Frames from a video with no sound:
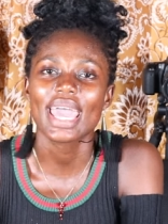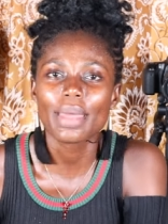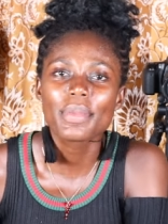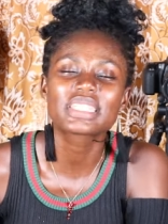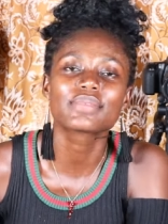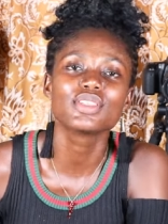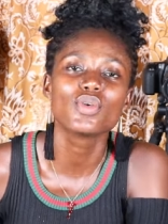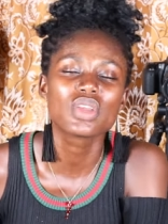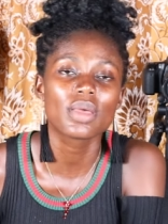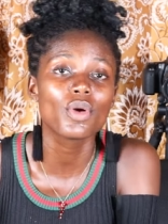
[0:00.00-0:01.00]
And I meet me
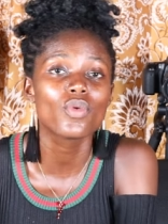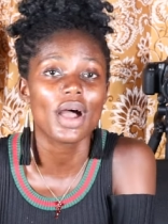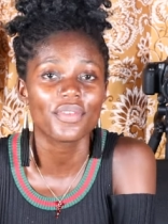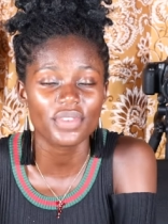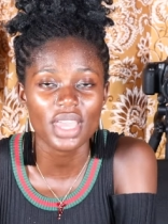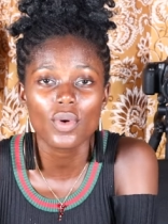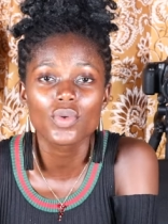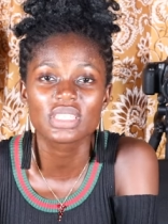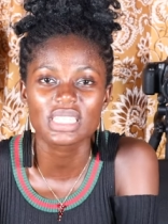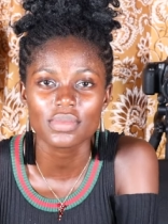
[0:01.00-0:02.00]
who name who I dream
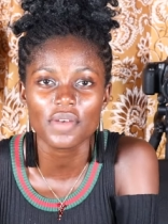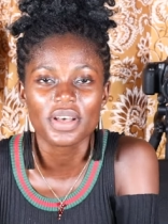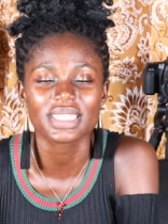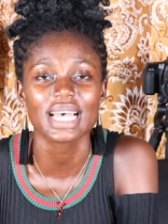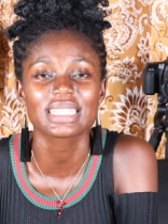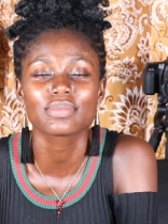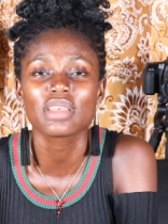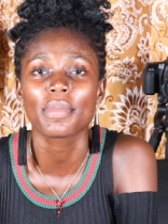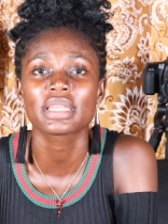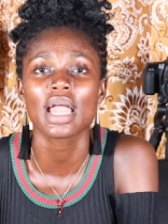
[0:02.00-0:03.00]
who team me first ask
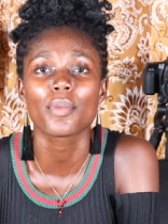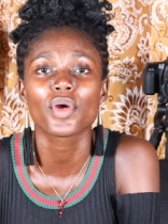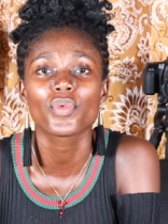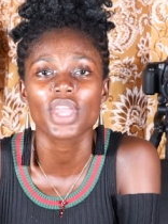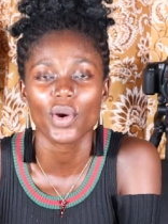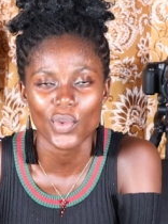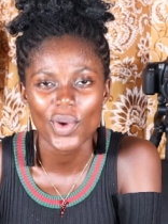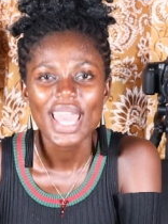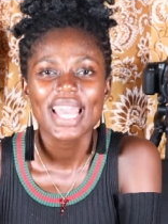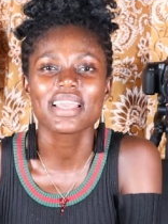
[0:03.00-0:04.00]
me a media bread with your
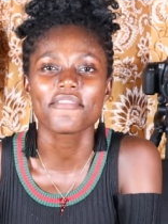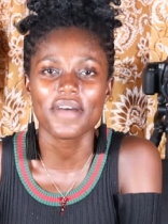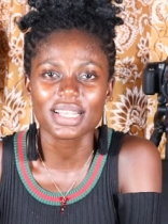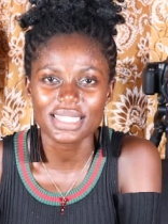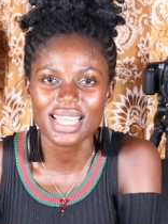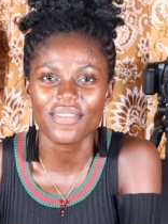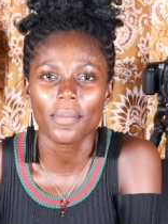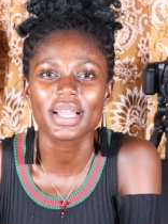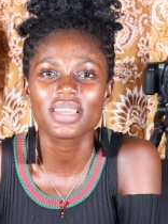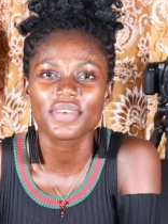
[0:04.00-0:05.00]
home. Yeah, first and if
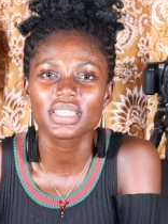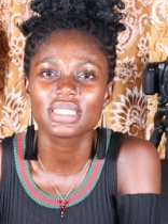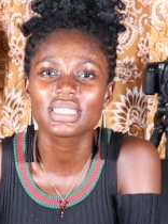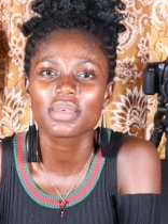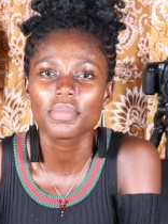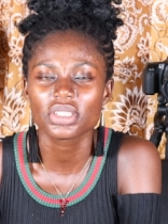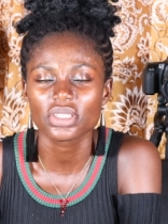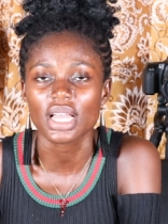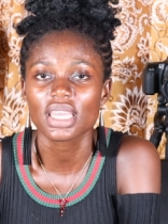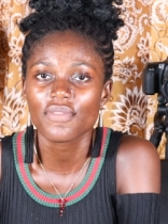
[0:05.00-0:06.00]
I'm give us GC make
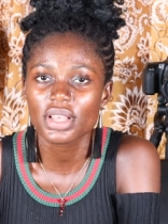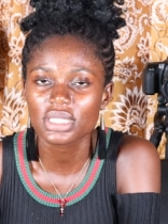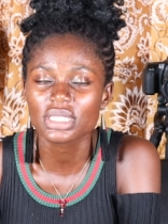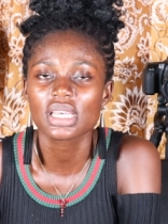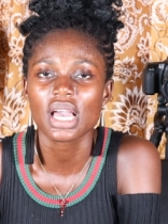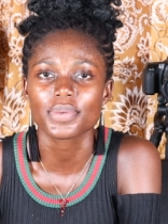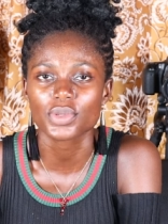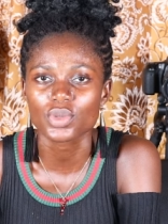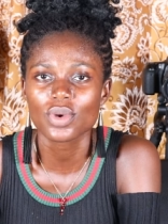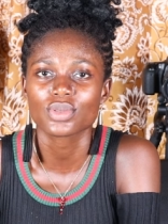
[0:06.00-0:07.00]
sure, give us GC
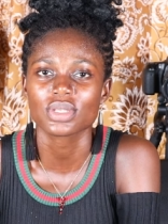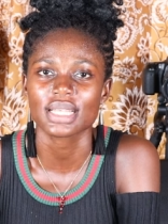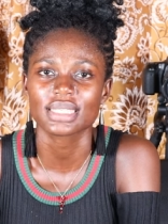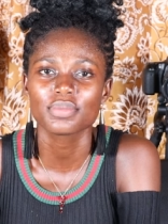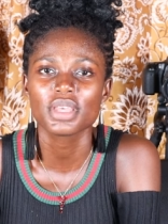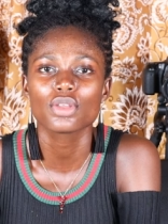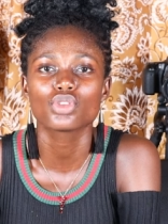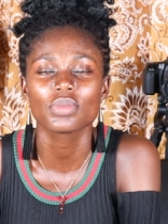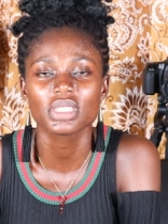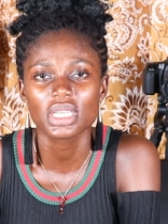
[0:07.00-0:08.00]
capsules first way as name
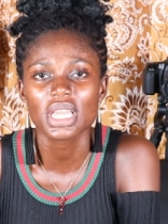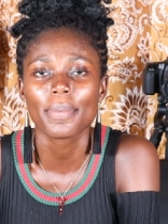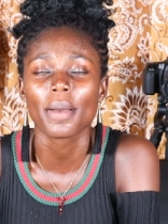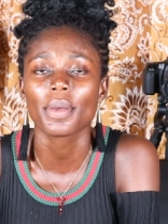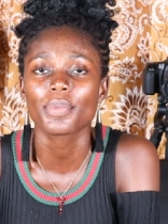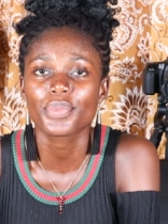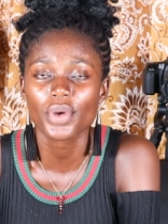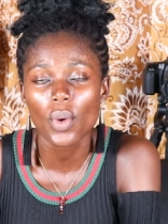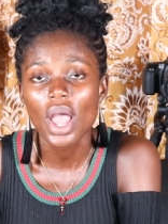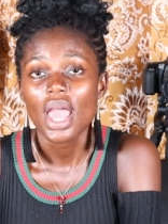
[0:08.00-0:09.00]
you make the above
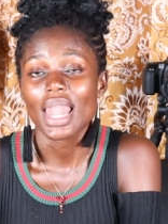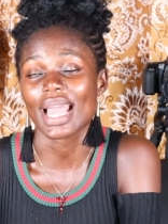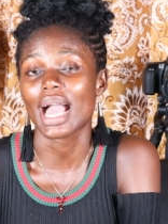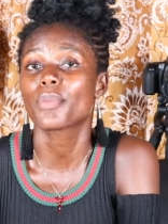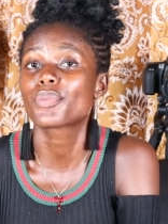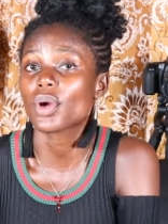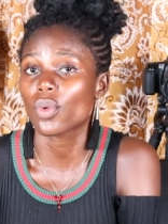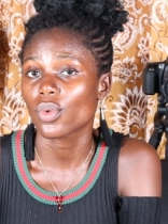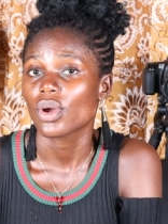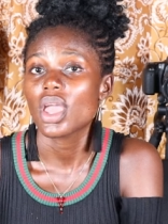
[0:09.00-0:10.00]
bro. Like a
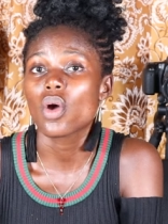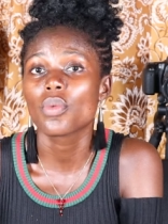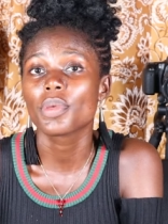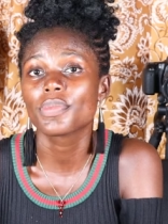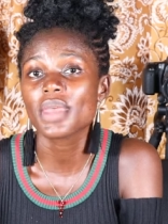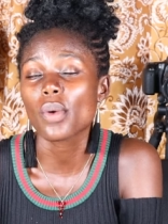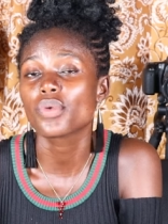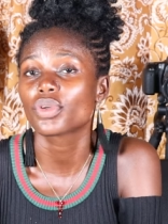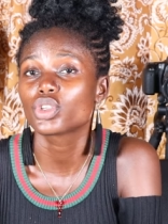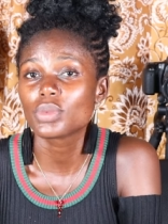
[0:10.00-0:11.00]
bro, it will be beer
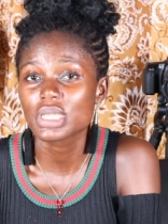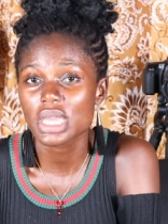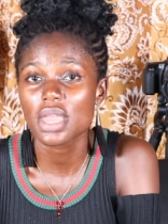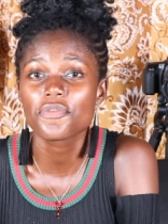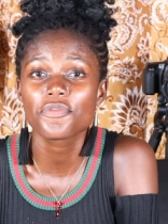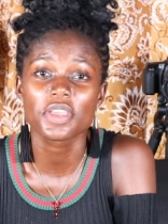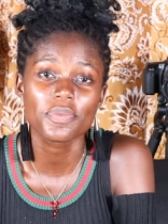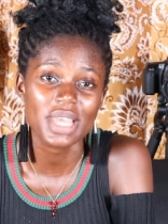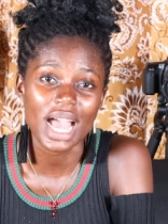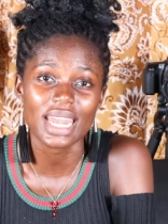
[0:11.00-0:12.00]
who should you make a free
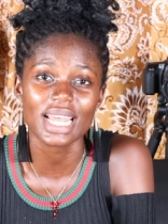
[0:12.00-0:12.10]
beer.